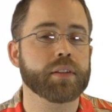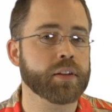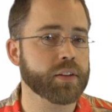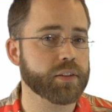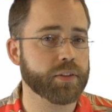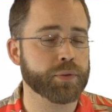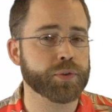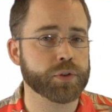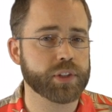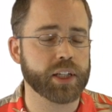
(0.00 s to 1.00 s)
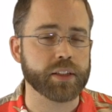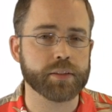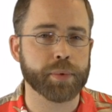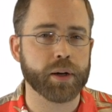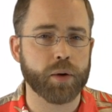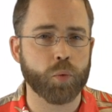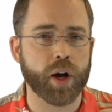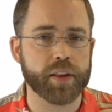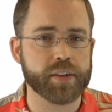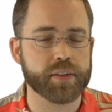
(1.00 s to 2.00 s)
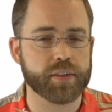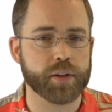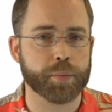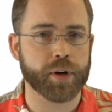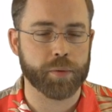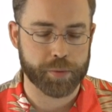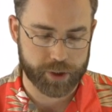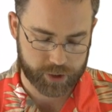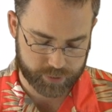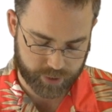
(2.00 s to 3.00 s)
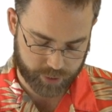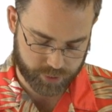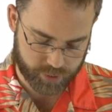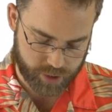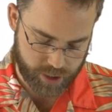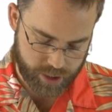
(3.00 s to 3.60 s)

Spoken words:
this is the first hint about why this is in a probability section.